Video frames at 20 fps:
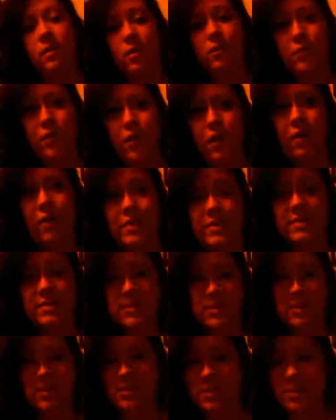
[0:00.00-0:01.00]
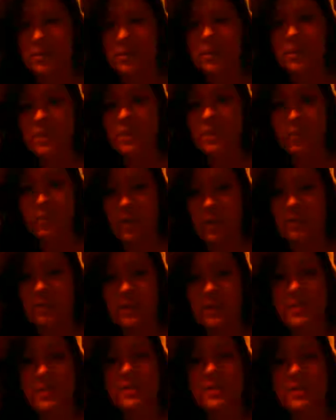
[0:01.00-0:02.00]
overall, this is just a really great
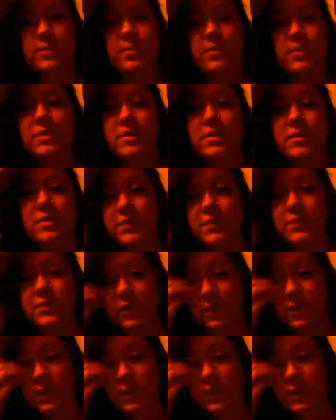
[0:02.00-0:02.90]
resource for teachers